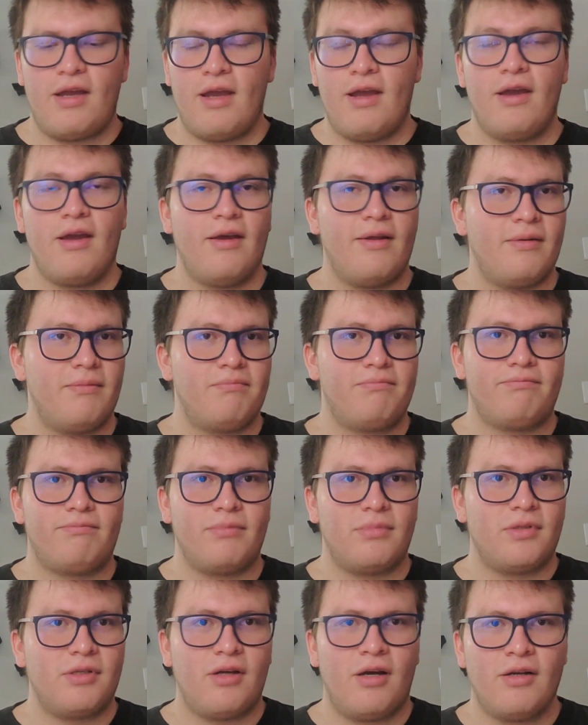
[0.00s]
And
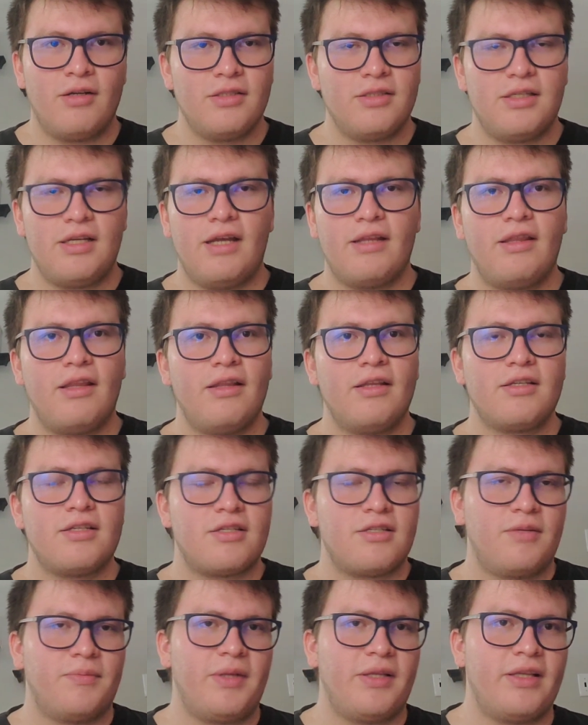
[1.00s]
honestly, I think this
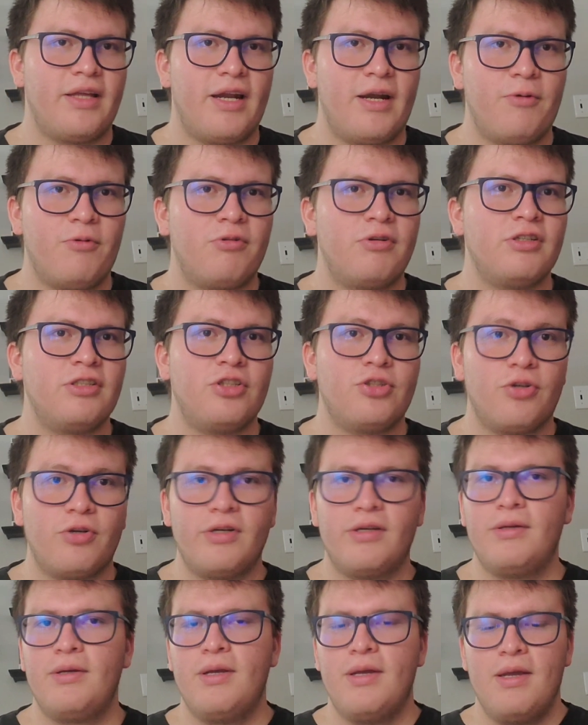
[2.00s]
is something that I will
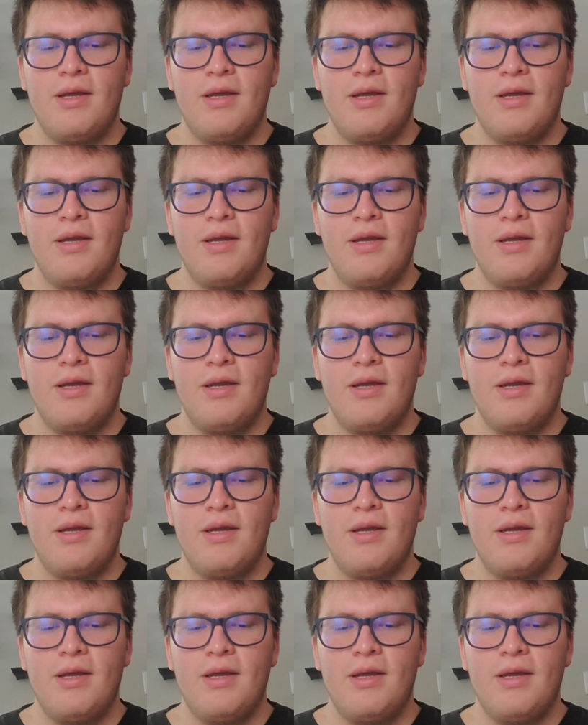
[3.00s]
enjoy,